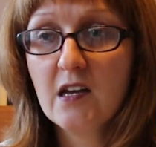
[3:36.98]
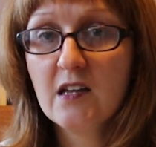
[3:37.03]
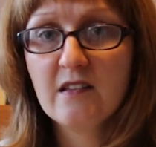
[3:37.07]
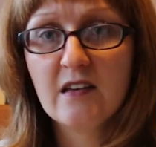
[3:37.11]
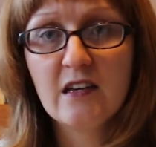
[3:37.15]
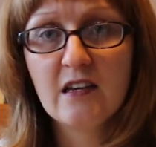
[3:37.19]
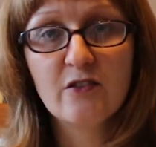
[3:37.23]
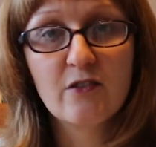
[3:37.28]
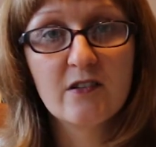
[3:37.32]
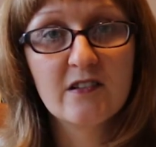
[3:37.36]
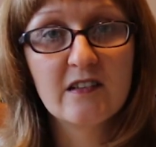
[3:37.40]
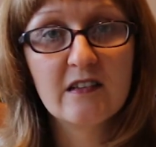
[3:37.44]

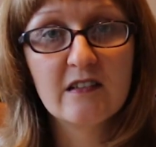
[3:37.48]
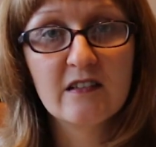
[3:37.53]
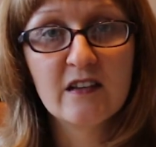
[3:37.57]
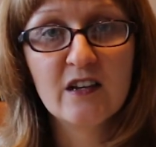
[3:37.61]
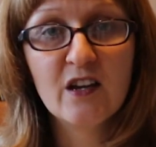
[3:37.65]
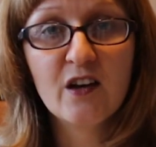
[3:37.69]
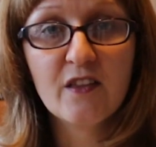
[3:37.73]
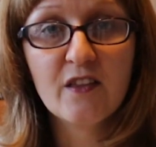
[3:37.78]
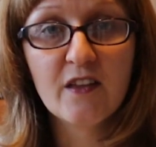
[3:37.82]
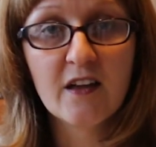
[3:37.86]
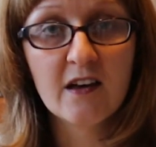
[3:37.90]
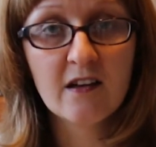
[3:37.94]
tea dress is
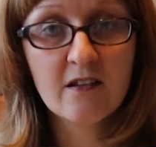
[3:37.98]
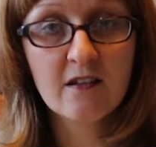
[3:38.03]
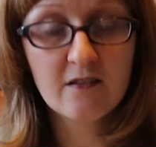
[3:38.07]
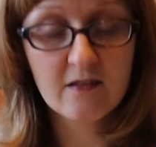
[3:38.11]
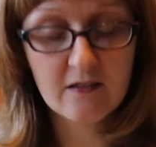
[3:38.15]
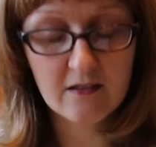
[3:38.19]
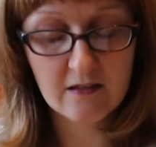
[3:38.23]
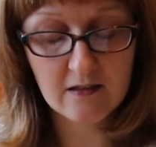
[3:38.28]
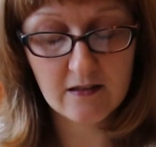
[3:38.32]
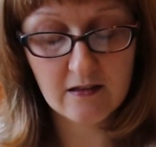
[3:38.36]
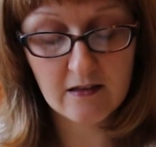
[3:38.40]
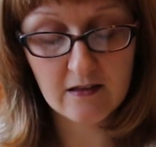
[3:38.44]
another
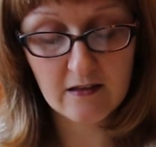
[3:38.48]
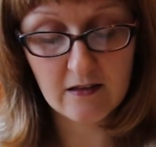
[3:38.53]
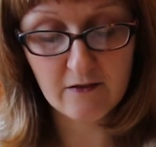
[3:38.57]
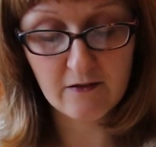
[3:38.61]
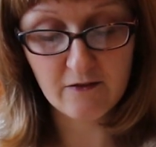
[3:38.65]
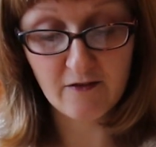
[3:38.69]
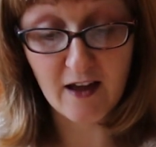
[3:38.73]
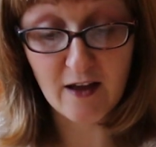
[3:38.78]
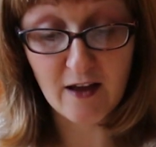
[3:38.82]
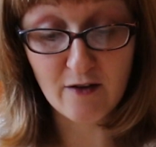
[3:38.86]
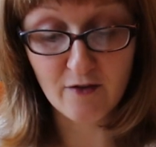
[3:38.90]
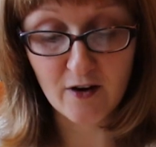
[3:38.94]

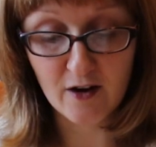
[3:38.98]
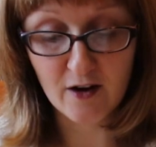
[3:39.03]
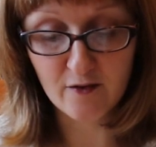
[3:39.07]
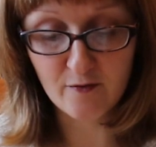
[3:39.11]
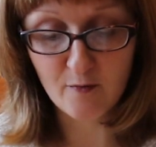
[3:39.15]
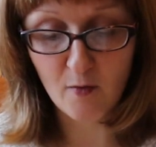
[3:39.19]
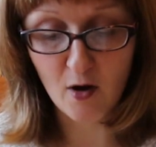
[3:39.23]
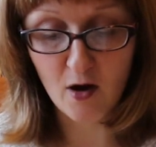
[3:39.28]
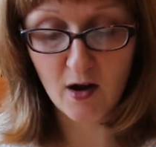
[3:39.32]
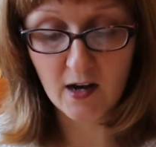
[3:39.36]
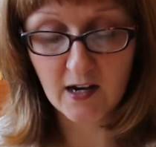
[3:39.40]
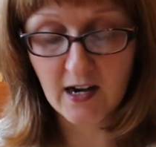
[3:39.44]
favourite of
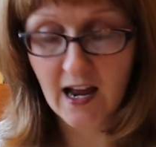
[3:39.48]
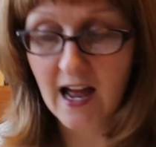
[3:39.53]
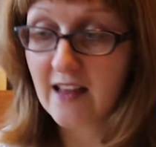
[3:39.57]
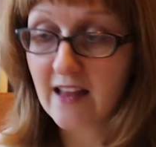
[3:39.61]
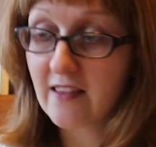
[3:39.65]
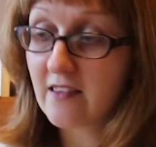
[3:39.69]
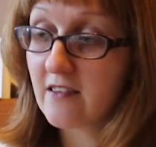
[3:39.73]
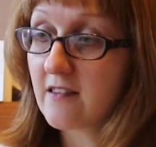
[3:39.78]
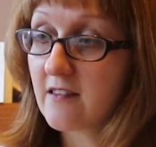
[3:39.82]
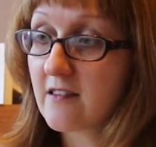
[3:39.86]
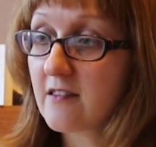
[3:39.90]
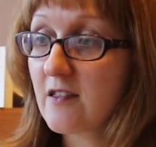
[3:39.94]
mine,
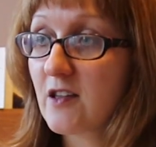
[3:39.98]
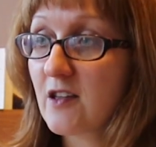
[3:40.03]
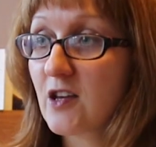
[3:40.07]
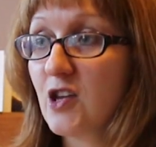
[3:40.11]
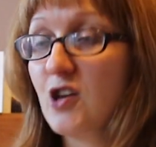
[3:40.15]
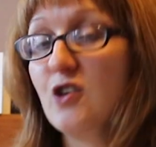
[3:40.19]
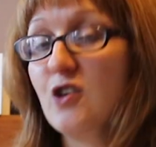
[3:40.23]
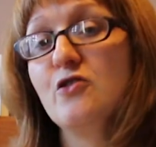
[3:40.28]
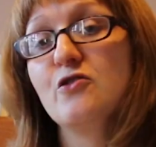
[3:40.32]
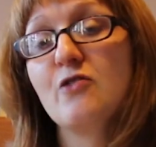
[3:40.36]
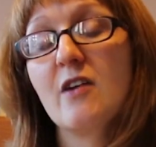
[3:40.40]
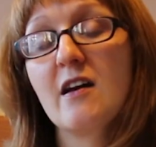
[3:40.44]
and the
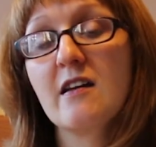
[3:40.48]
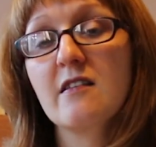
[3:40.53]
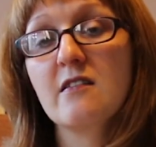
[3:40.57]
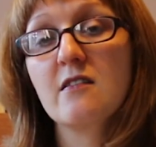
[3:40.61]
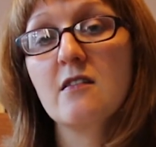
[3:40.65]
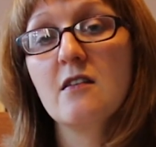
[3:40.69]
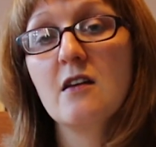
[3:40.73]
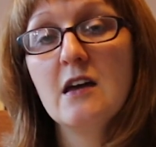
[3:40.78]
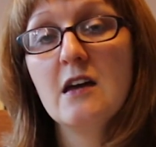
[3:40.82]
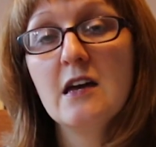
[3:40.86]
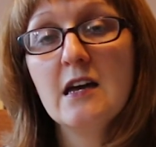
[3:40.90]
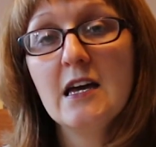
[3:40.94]
Q
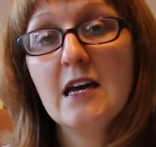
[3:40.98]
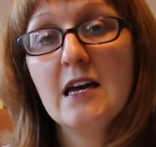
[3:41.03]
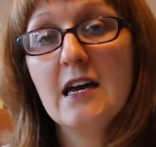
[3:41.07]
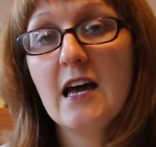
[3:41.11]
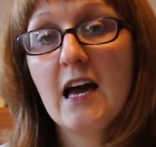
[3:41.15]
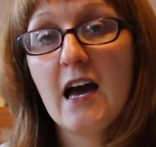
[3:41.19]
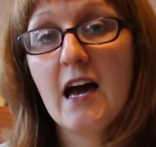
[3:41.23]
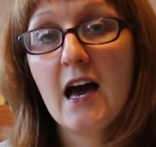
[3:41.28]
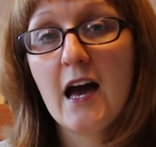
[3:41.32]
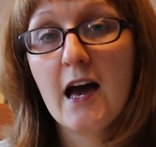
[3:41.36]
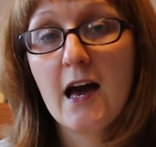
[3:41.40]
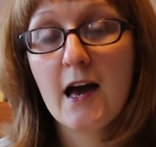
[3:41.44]
dress
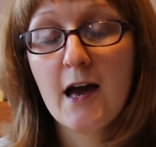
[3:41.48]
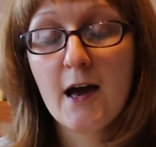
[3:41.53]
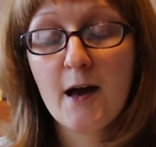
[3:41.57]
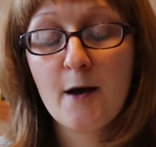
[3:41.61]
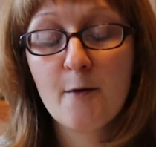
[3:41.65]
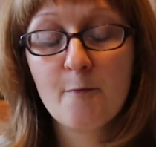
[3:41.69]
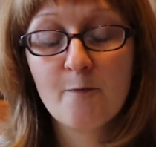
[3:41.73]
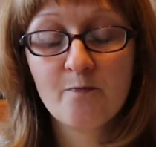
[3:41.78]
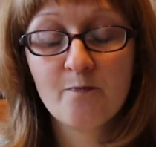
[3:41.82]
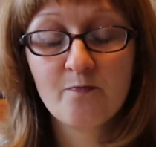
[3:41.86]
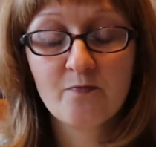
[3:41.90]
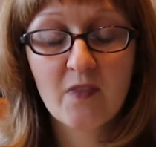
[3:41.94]

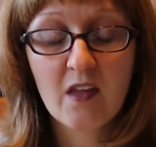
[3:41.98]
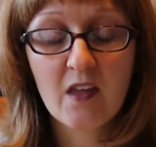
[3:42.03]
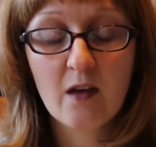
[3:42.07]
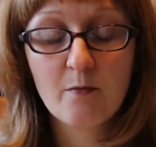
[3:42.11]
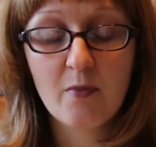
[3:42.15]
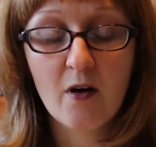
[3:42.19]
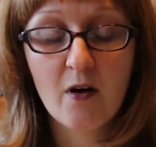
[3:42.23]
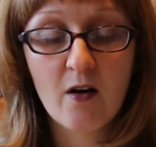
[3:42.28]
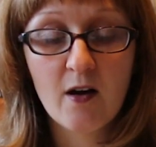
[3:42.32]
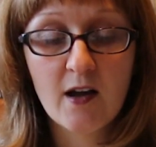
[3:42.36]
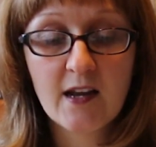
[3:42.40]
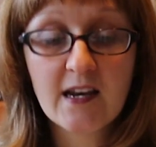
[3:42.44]

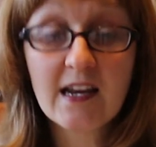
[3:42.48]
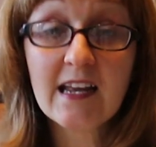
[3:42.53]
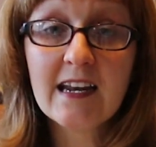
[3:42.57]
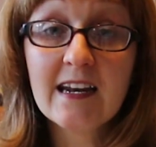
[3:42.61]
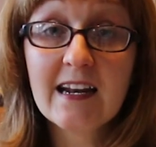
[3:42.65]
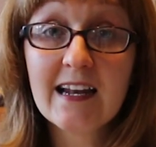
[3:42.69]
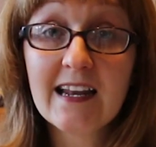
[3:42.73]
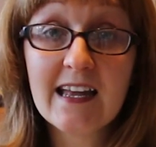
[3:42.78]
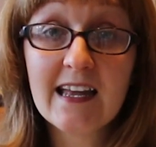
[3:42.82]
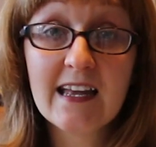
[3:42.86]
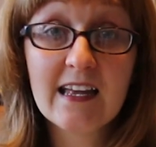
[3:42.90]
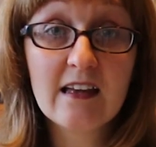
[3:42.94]
by
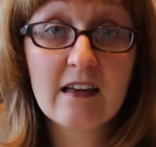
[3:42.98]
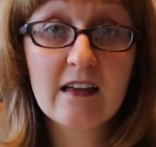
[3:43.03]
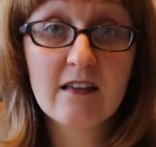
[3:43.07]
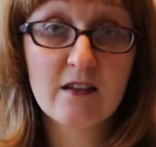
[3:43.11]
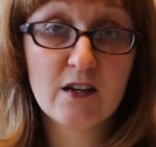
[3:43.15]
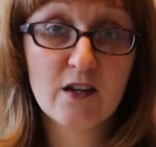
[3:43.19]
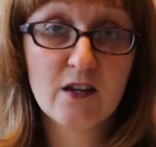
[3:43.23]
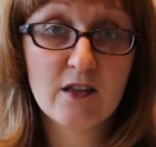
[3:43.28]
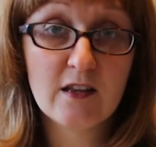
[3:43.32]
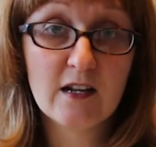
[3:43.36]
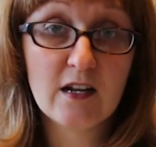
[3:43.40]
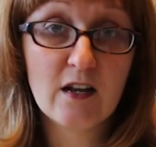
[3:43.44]
Nina Lee is
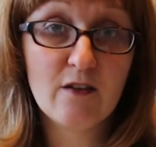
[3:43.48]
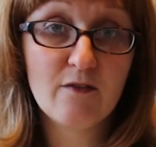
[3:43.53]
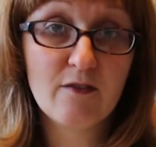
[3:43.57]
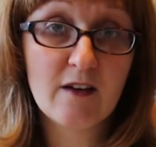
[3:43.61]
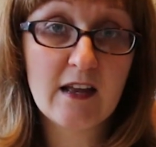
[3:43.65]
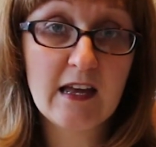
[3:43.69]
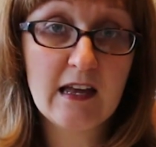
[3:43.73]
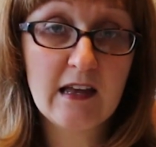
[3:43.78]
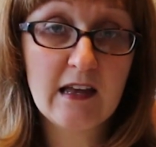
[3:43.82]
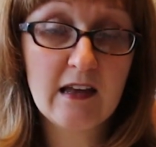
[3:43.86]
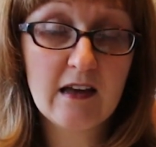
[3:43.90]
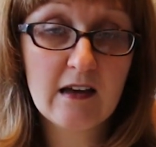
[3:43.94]
another
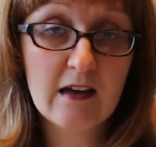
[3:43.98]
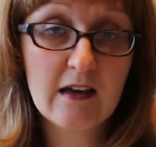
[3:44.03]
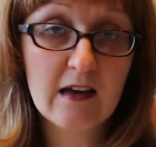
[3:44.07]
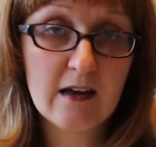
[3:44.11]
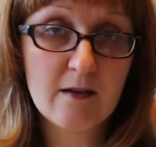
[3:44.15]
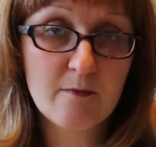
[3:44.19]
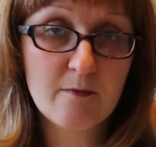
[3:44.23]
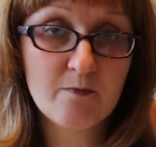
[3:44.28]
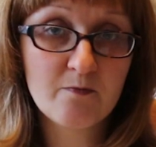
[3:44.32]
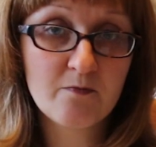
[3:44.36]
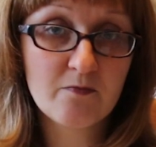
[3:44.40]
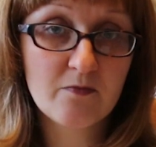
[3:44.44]
lovely
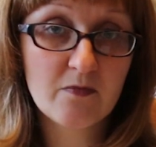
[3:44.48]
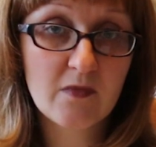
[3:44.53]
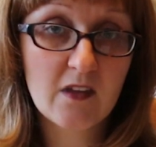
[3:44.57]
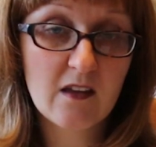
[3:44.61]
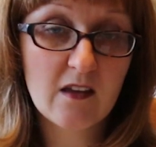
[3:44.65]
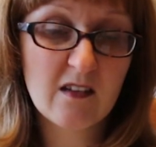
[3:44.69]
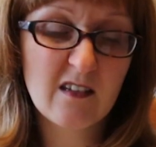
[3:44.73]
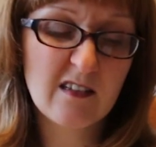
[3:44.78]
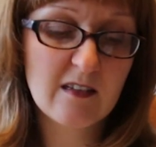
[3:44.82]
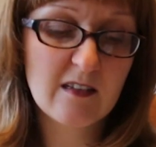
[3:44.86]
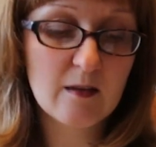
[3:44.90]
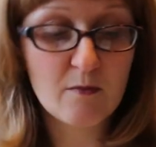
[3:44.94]

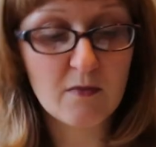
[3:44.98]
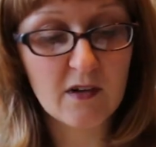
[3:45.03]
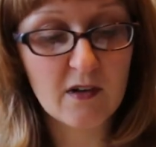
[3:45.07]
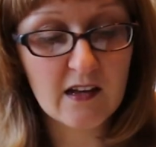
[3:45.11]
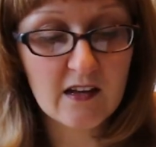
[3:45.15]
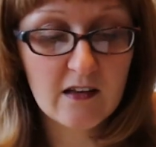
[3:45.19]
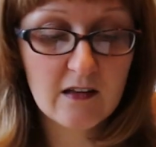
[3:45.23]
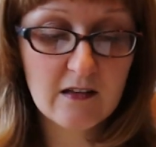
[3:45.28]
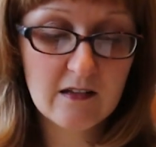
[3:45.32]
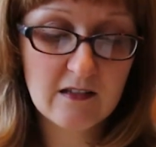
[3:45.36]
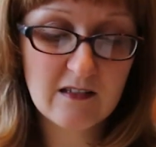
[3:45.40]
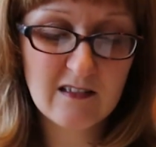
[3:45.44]

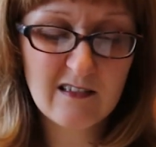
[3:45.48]
similar,